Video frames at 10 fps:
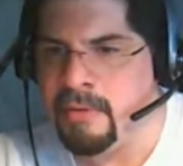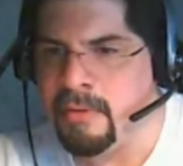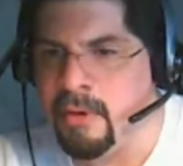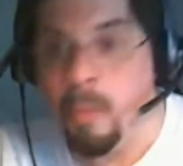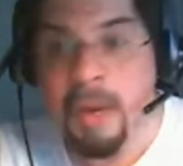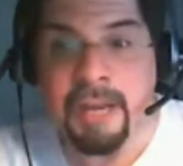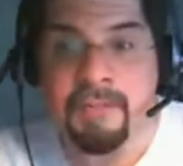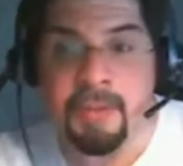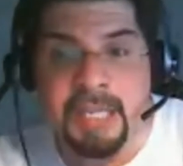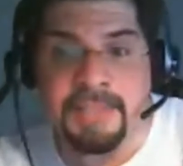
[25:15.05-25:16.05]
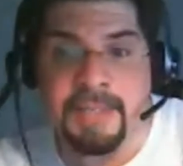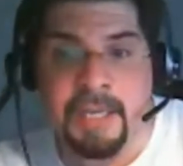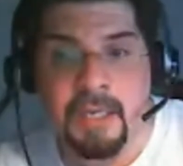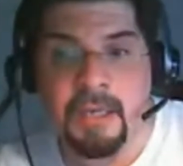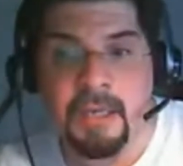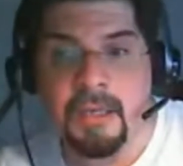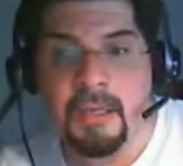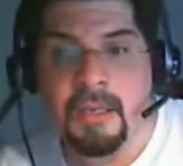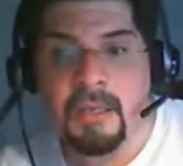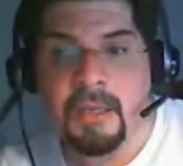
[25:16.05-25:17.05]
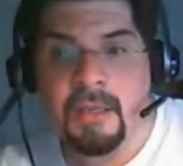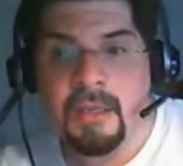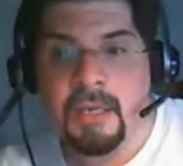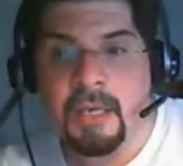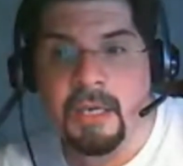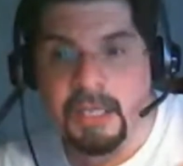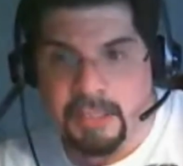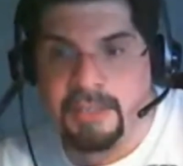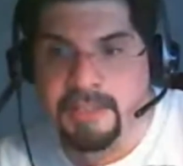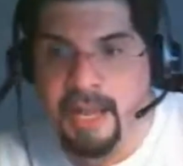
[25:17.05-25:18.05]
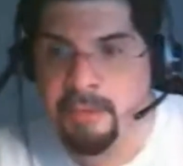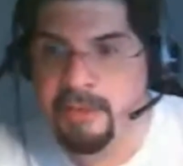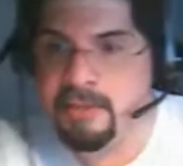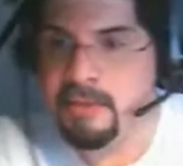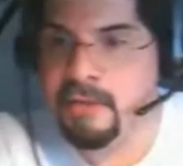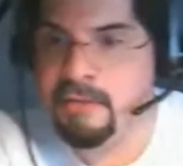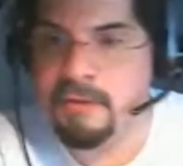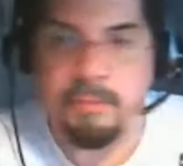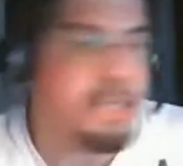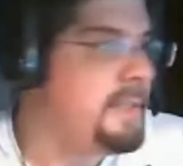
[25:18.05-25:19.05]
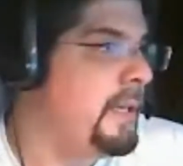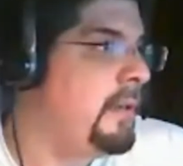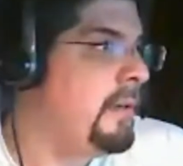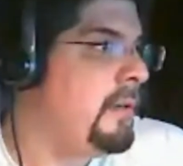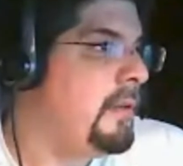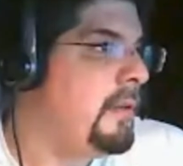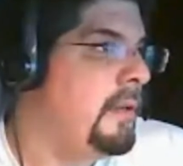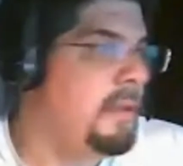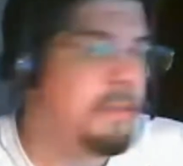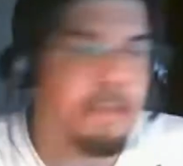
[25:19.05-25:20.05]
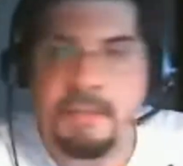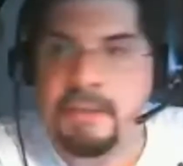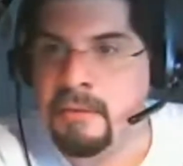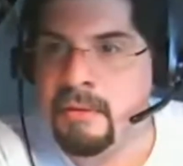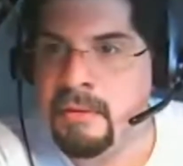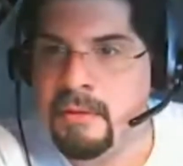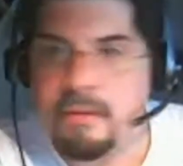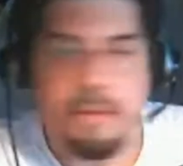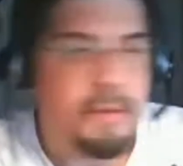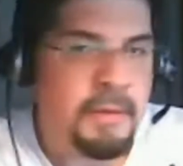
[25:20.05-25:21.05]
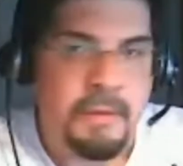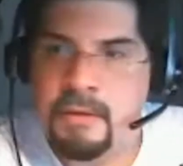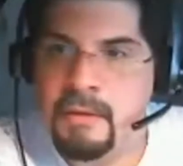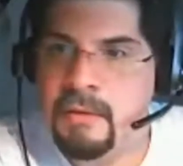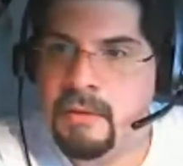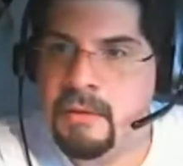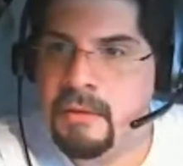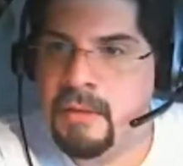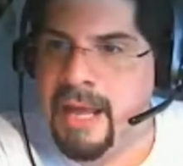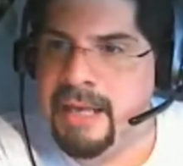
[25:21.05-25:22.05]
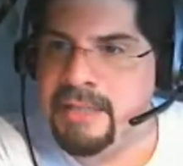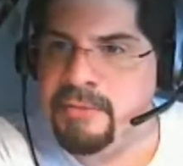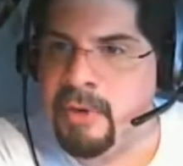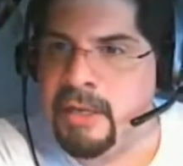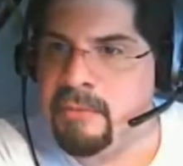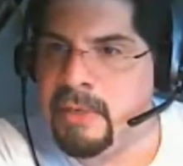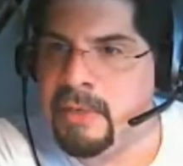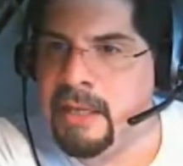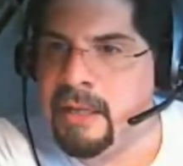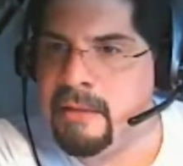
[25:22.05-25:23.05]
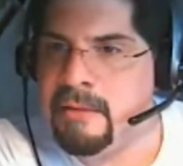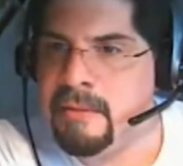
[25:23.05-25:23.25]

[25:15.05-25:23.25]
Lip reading: No, wait, if he meets it, he does damage. If he meets it, he does a... let's roll it. What the hell?